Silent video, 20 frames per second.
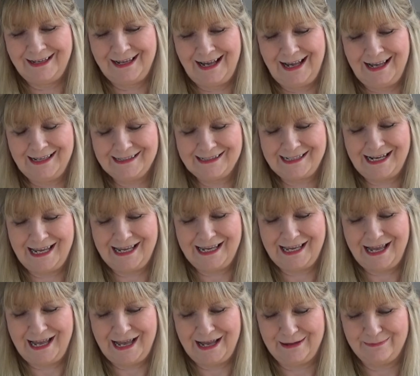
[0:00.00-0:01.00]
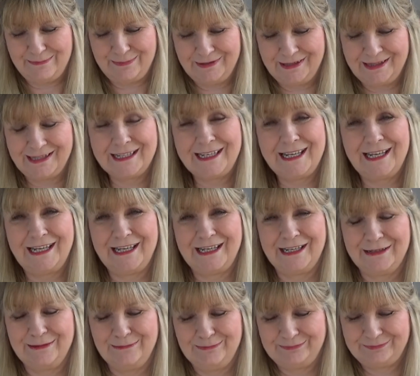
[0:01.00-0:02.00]
asked Ahab, the
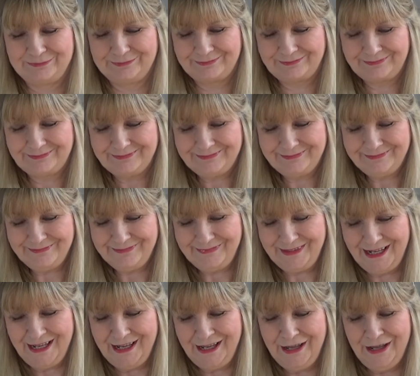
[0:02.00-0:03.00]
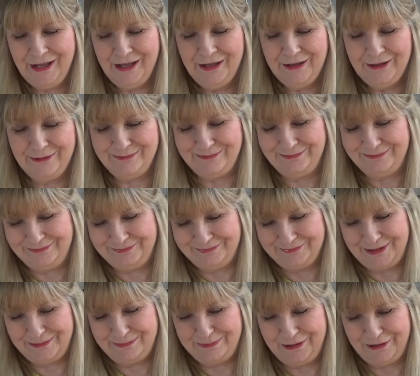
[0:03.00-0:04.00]
king.
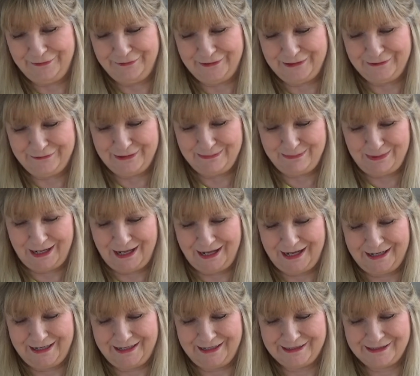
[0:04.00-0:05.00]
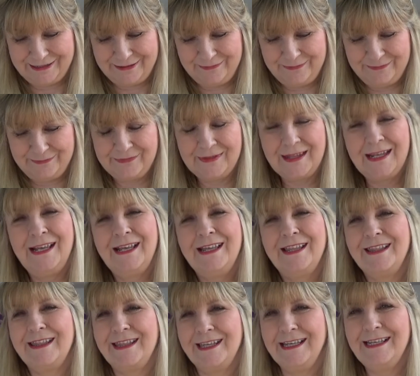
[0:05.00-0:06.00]
The prophet replied,
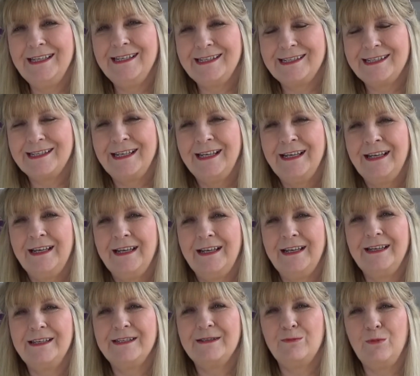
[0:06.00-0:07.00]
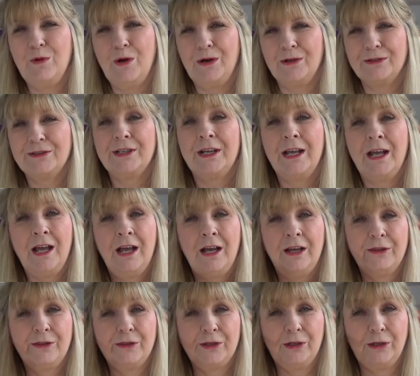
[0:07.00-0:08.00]
"This is what
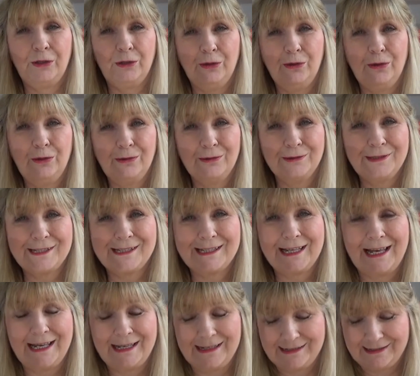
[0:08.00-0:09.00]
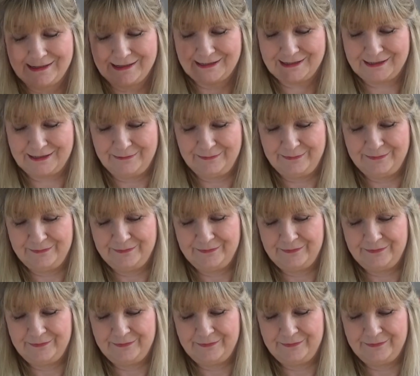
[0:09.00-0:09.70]
the Lord says.